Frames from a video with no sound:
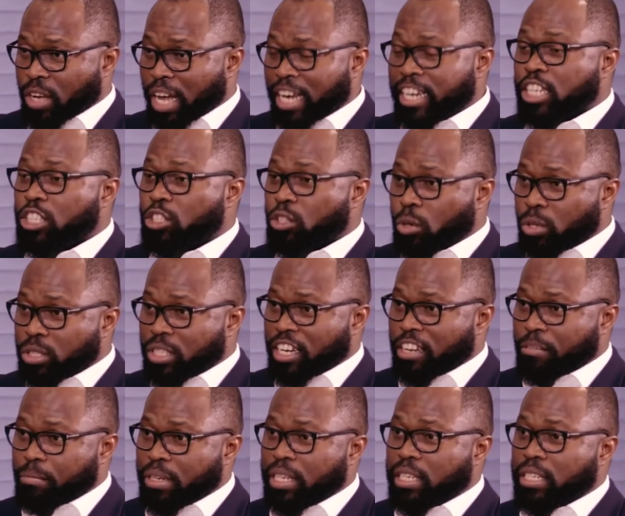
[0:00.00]
at least those that
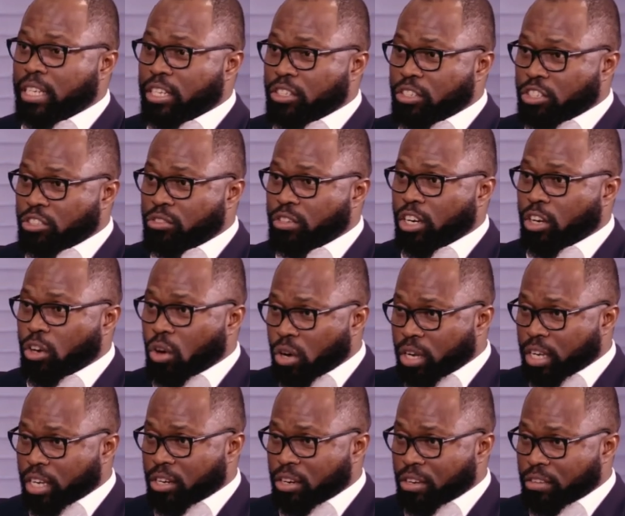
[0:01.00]
have been in the industry
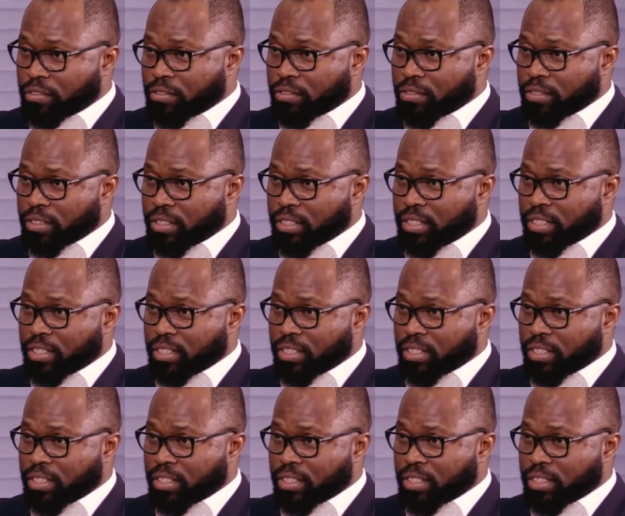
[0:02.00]
long enough.